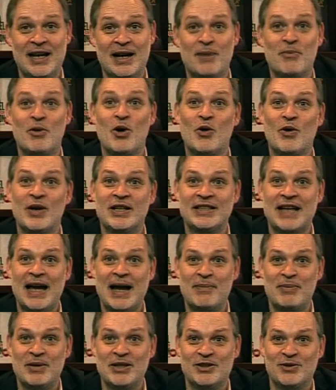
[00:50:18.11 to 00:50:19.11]
and I'm always
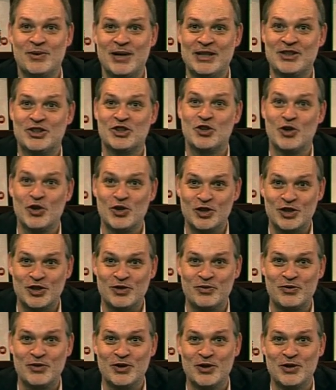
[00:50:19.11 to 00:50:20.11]
happy to eat
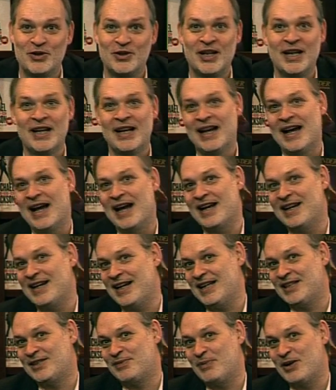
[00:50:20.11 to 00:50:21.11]
Georgian food
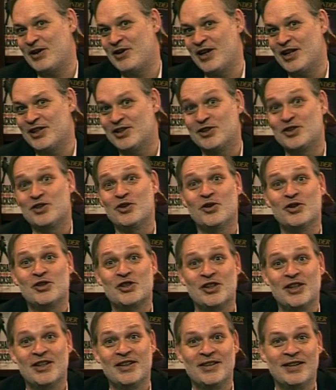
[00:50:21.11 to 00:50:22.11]
and experience
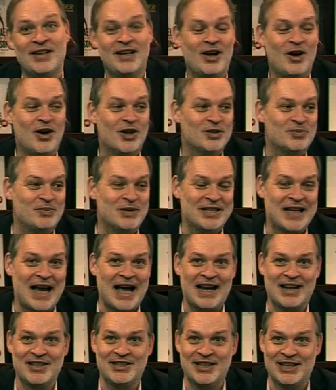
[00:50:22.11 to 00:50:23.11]
Georgian
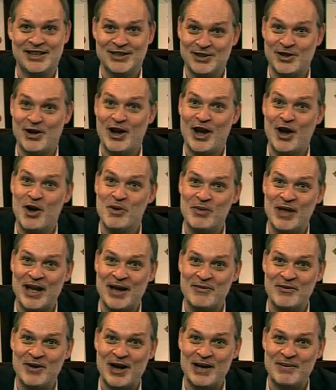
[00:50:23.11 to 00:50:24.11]
hospitality. So I hope
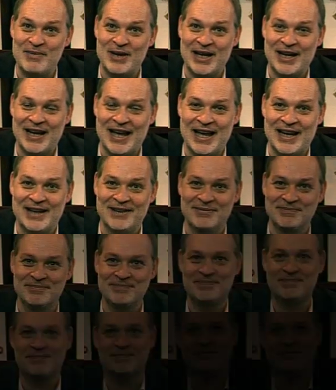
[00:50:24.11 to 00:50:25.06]
they invite me again.